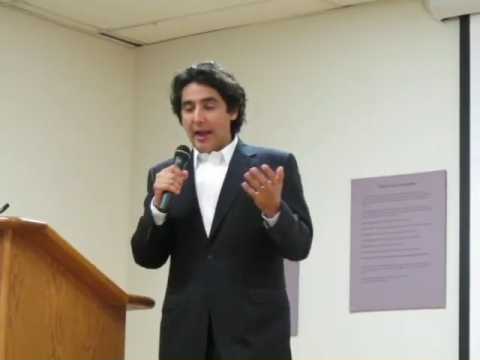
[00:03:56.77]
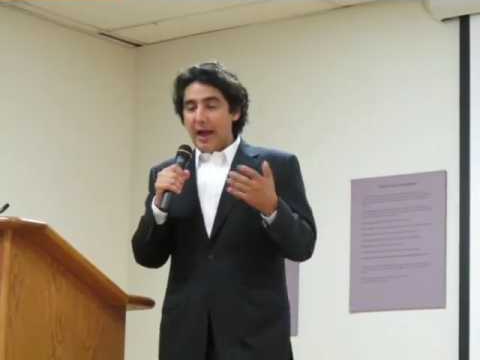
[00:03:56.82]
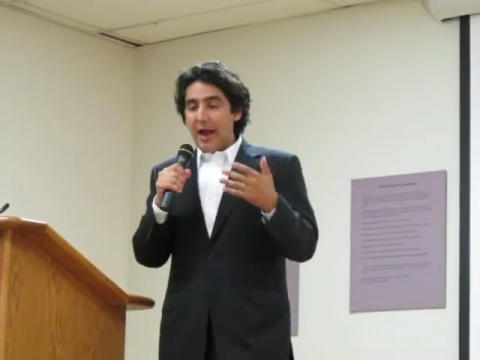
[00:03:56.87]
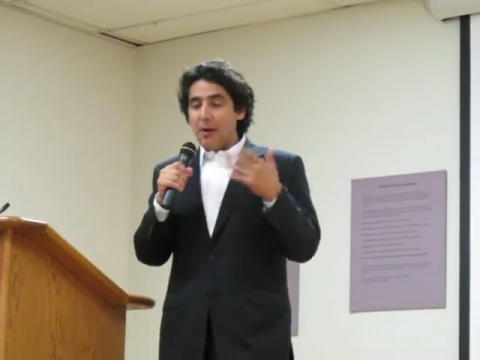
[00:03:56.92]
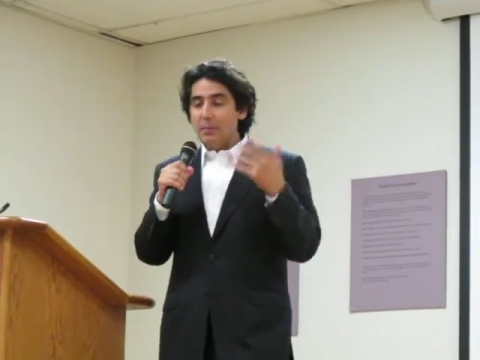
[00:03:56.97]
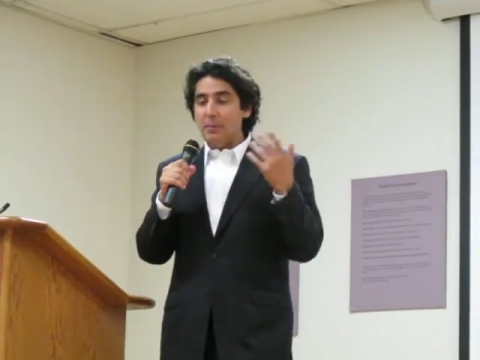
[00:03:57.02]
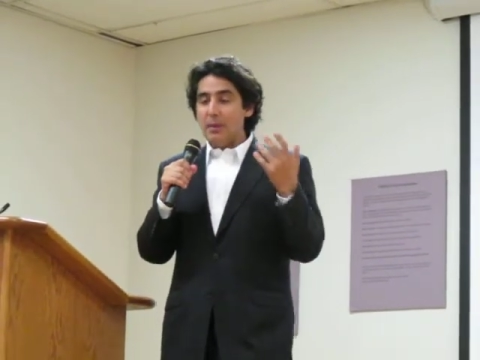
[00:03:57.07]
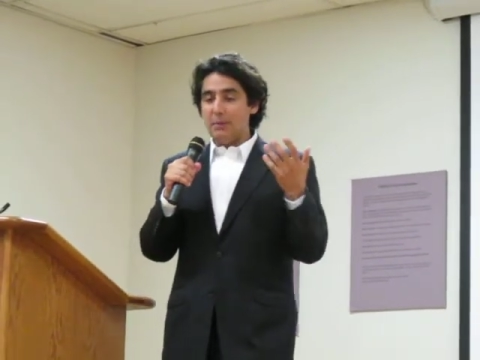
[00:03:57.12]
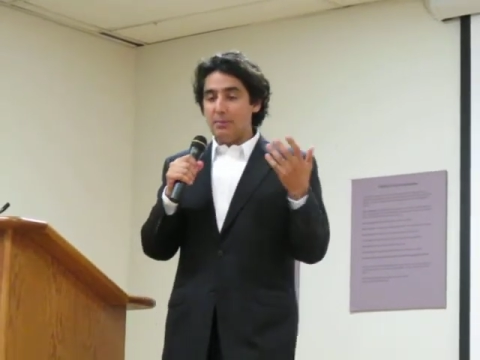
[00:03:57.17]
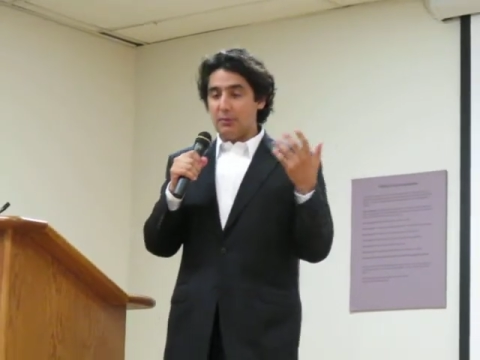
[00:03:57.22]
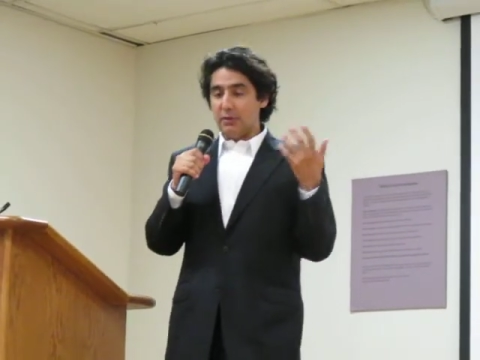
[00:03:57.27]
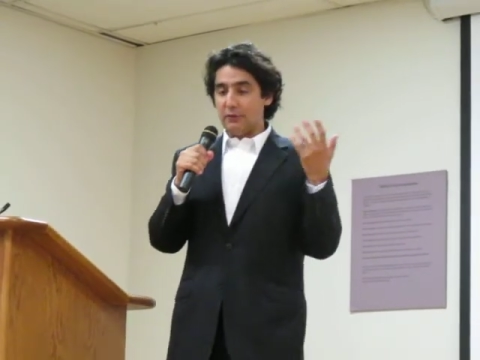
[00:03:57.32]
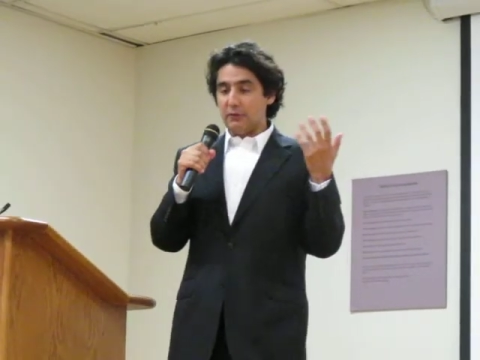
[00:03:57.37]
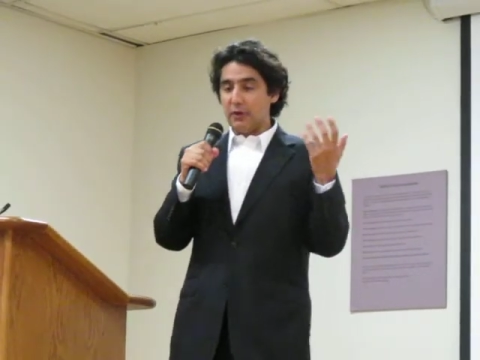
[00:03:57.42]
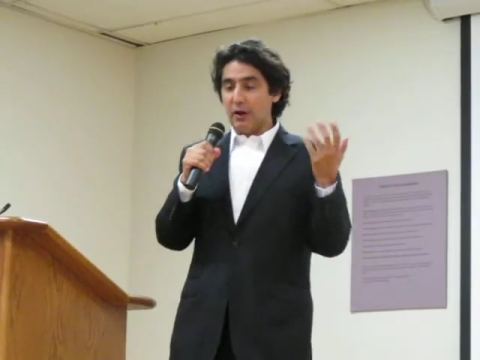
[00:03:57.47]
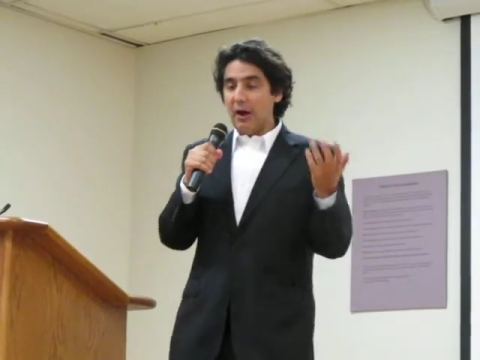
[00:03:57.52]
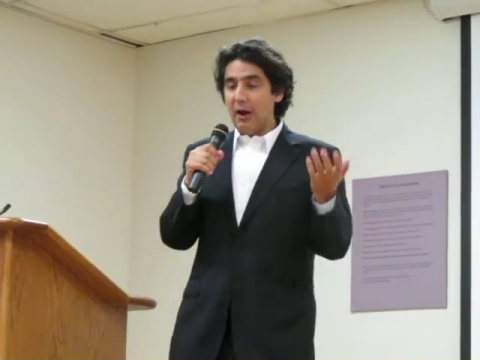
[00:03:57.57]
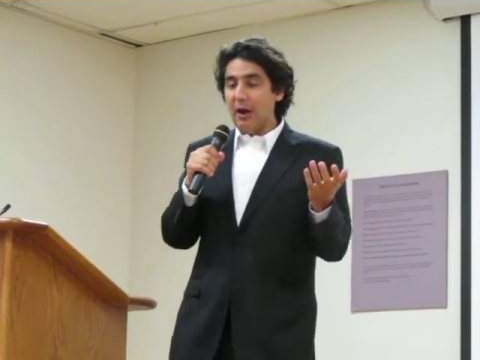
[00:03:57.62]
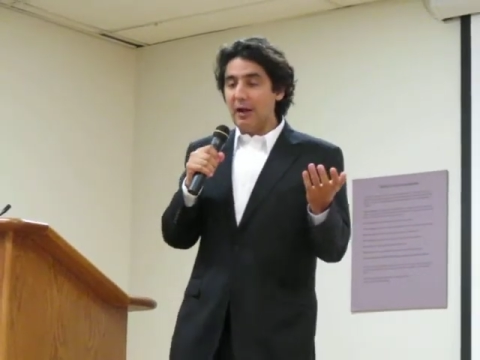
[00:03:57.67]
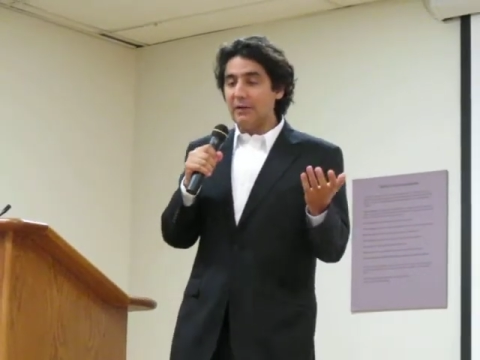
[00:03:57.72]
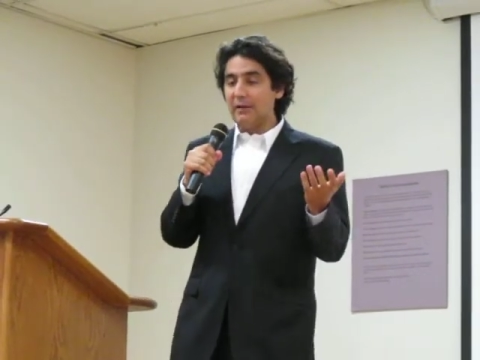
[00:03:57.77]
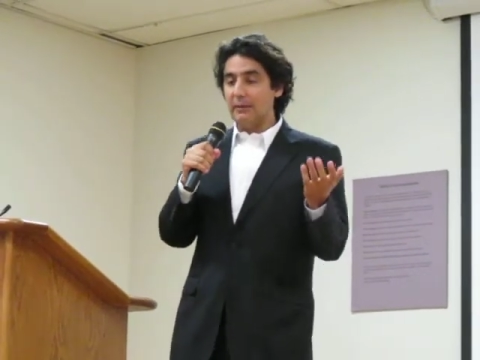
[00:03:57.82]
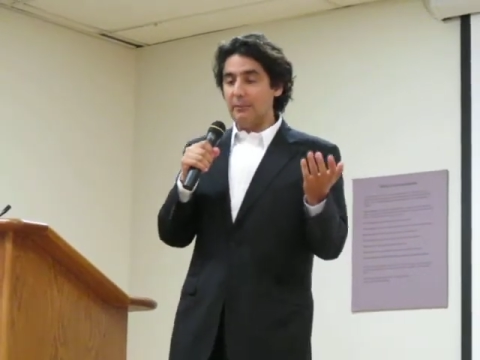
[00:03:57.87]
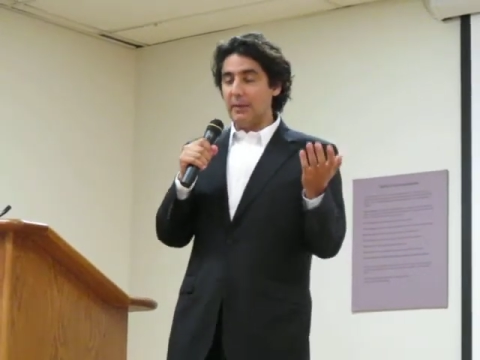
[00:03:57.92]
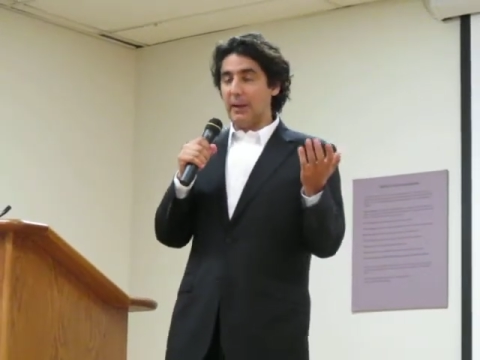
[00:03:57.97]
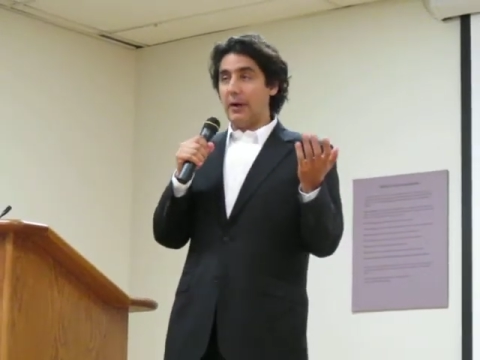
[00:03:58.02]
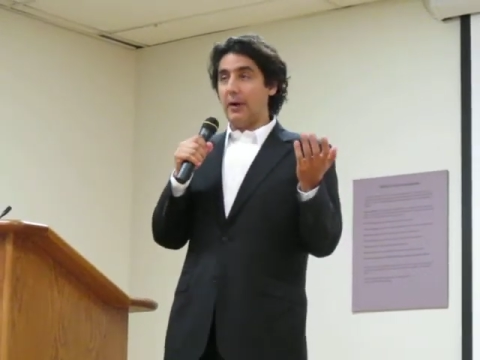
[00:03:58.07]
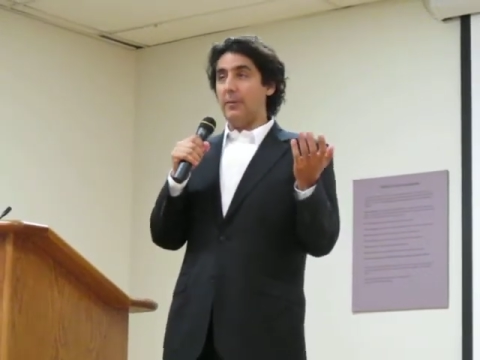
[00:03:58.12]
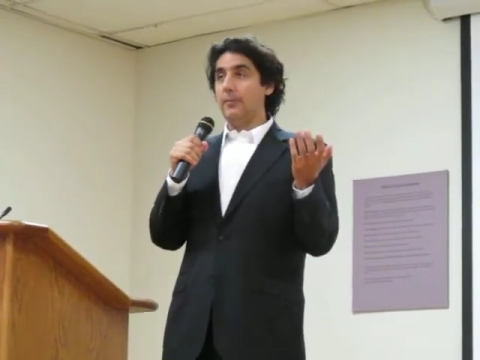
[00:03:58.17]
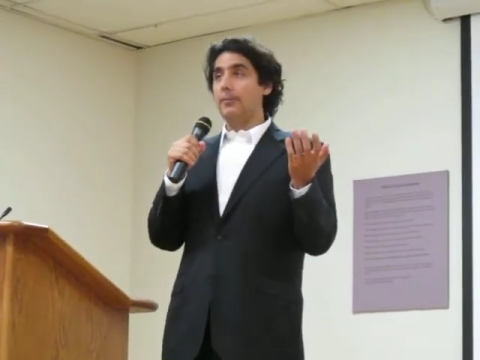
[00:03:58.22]
how people have talked
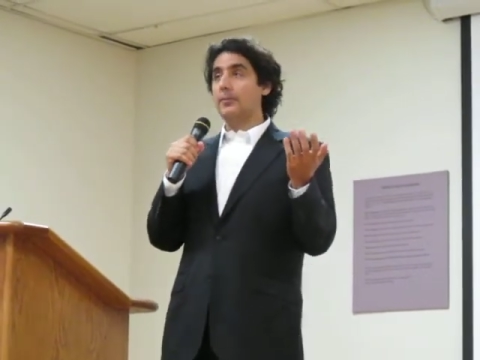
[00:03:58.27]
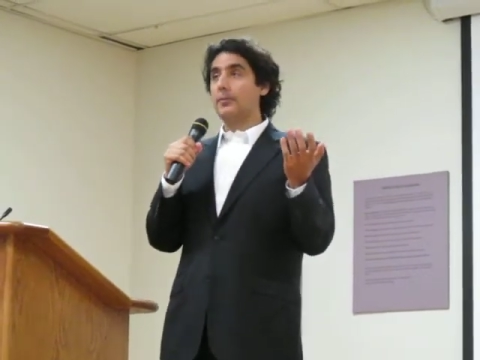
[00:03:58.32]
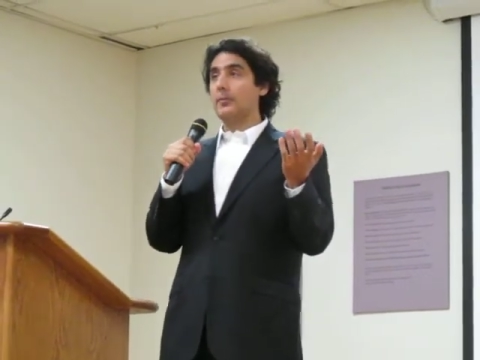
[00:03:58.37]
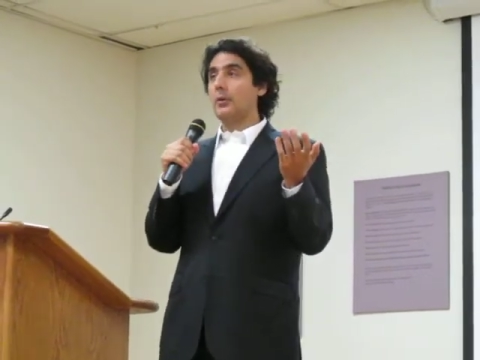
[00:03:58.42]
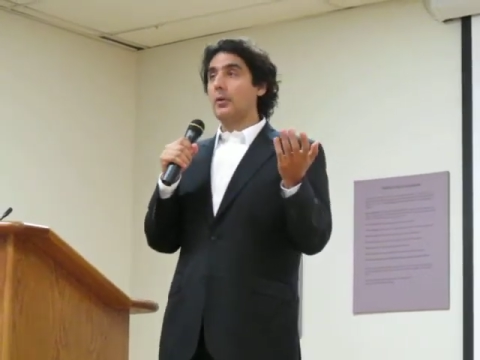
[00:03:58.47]
about